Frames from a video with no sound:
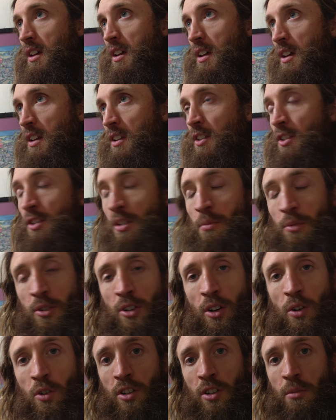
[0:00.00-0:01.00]
And some
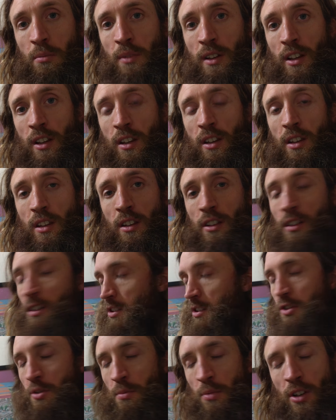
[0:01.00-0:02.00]
coconut milk,
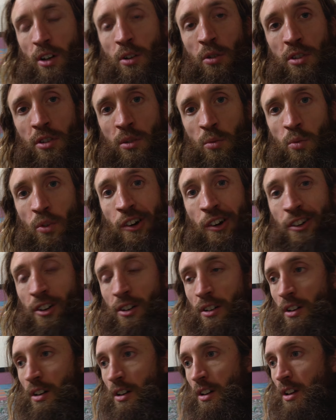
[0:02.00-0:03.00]
or some coconut
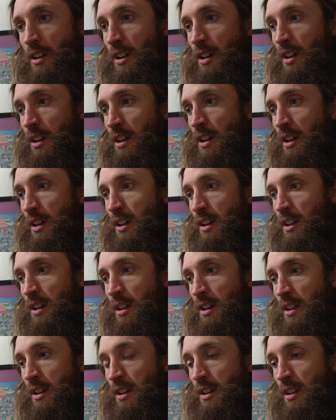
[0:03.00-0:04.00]
water.
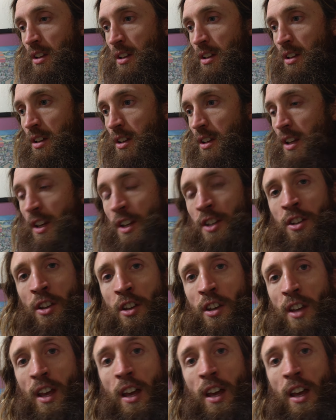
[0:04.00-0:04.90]
And it's like